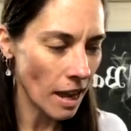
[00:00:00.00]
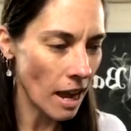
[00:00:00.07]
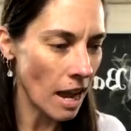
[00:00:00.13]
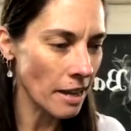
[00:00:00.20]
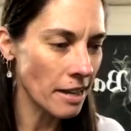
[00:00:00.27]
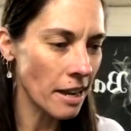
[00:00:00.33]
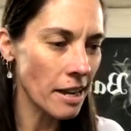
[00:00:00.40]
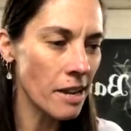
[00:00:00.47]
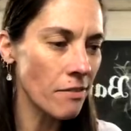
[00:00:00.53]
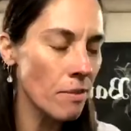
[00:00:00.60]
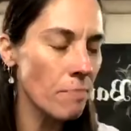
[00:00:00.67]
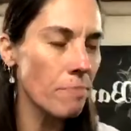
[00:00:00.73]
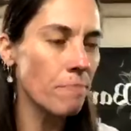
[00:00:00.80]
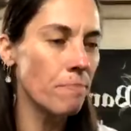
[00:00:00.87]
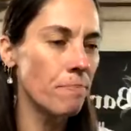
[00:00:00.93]
can't
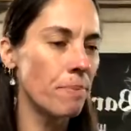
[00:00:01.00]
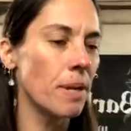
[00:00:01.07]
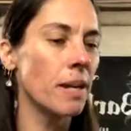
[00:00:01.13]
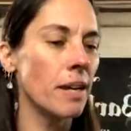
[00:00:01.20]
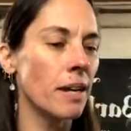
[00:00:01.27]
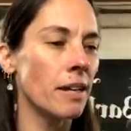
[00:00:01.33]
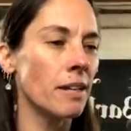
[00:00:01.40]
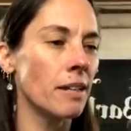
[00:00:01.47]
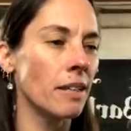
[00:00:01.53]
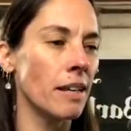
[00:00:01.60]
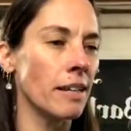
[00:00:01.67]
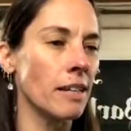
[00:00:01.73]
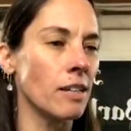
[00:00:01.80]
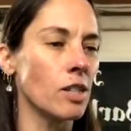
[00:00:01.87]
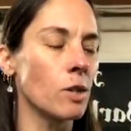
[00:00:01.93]
even begin to
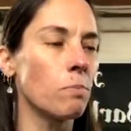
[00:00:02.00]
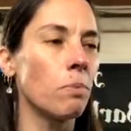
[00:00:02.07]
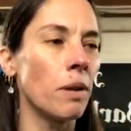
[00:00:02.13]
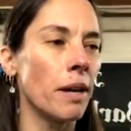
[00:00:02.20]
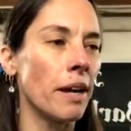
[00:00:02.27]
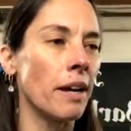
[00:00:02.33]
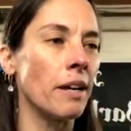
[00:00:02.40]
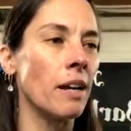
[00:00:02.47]
like explain